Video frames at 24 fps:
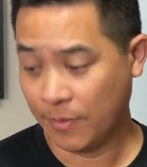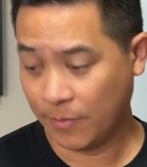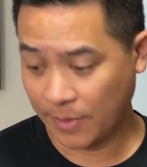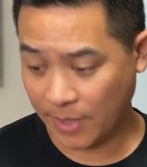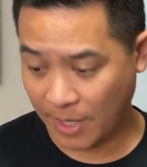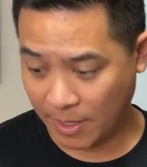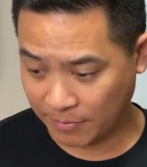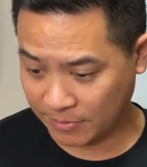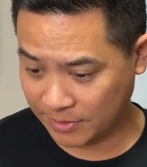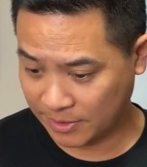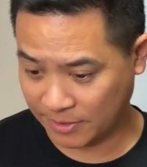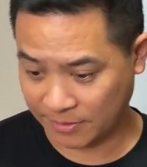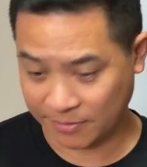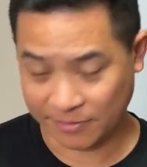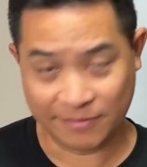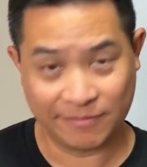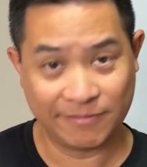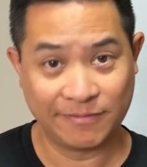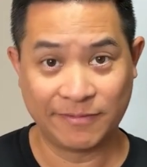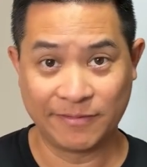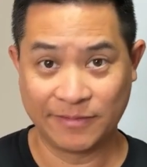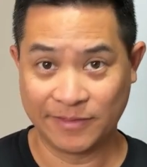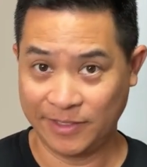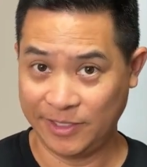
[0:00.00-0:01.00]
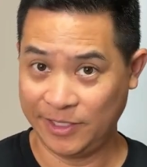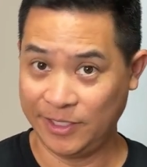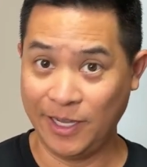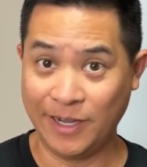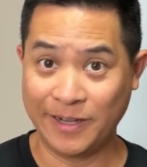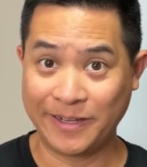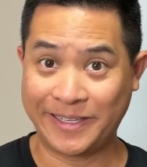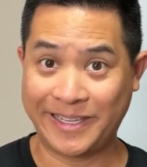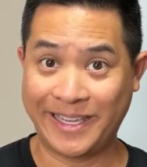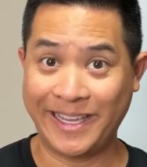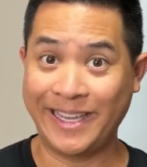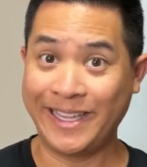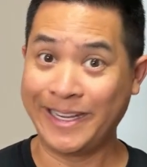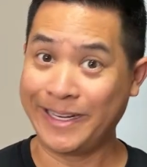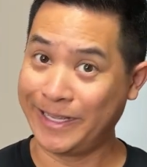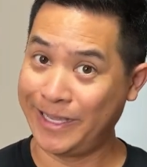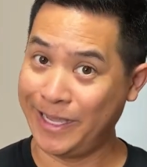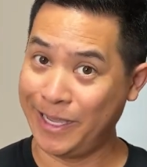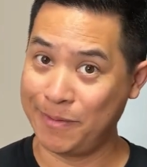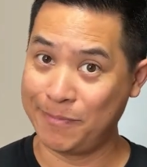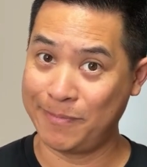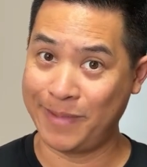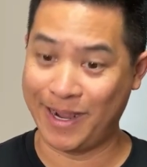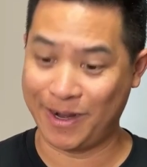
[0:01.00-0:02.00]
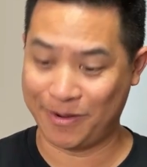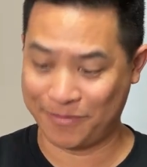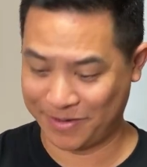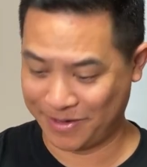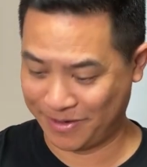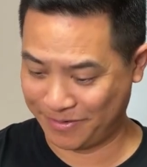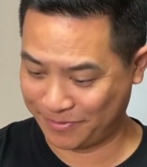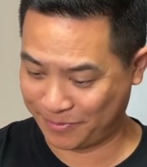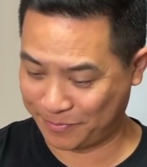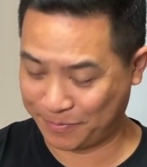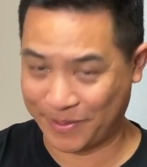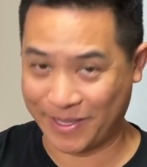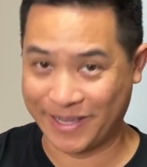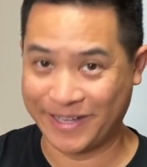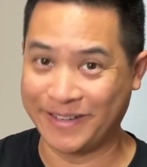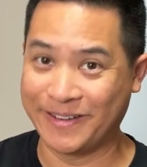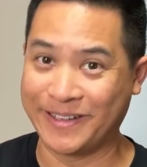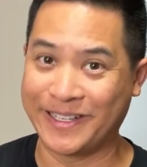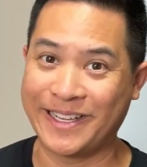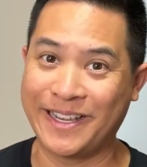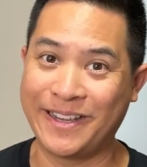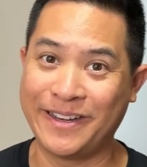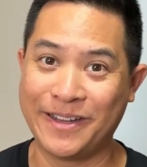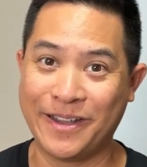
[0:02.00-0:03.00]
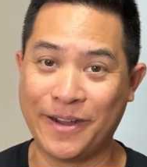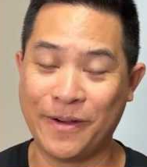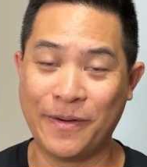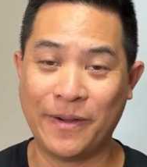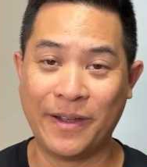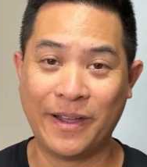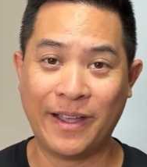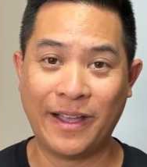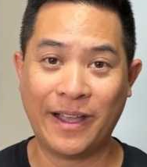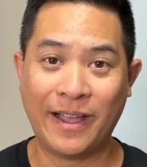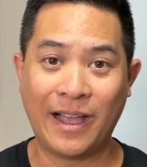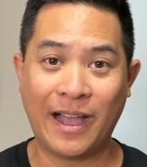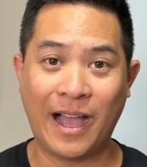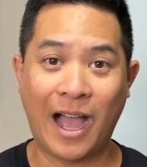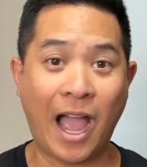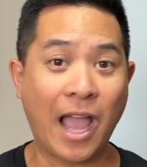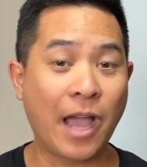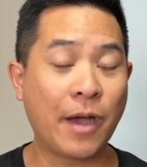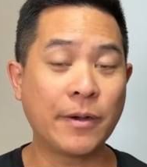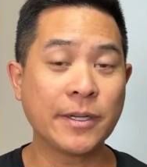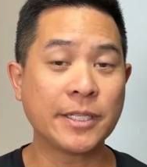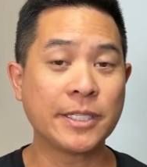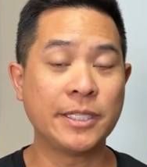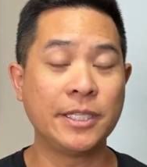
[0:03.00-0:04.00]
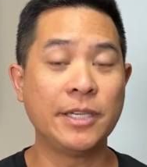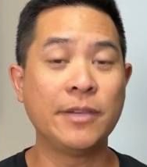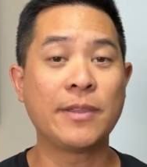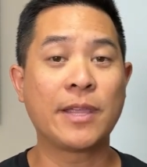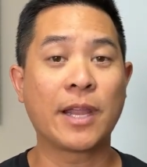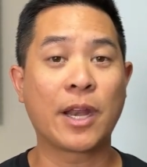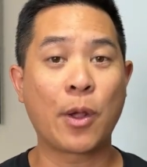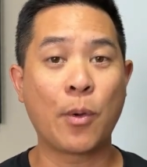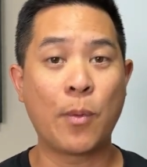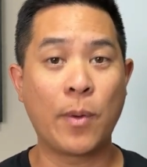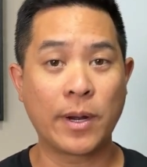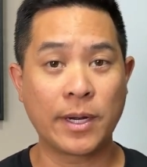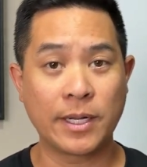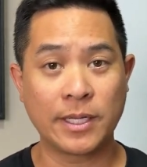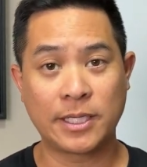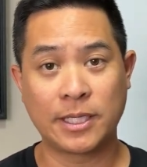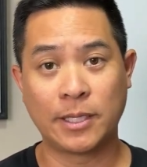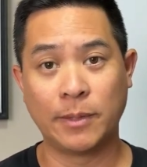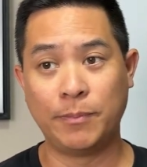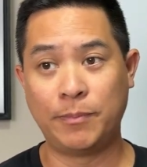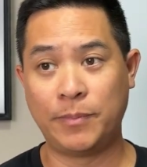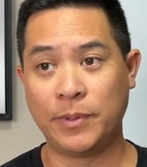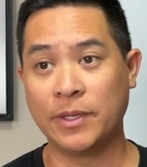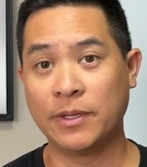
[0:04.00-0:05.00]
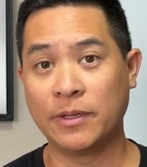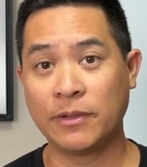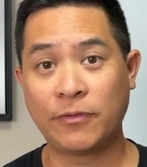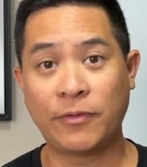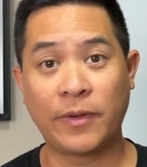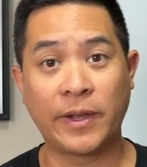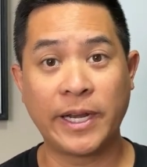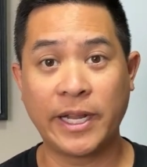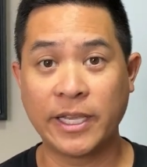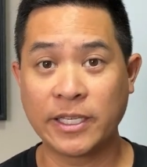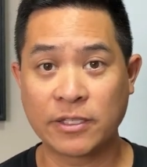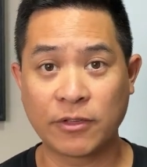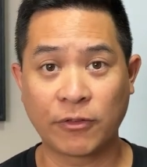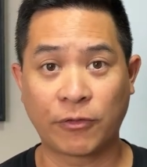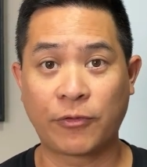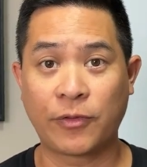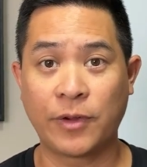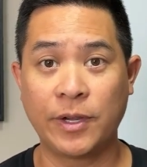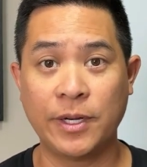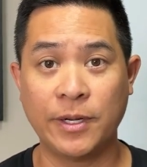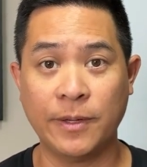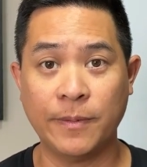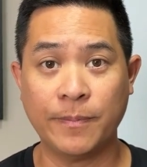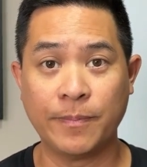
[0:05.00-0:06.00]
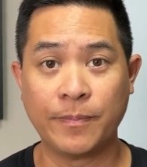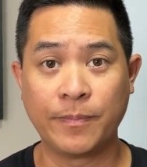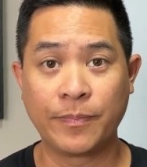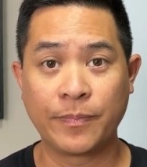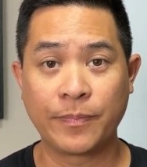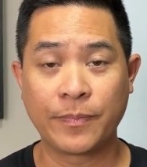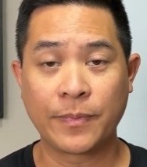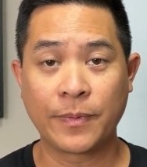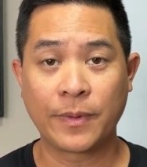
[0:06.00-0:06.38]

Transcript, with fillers: When I was a young kid, again, back when I was playing Nintendo, I always knew that I wanted to build financial freedom.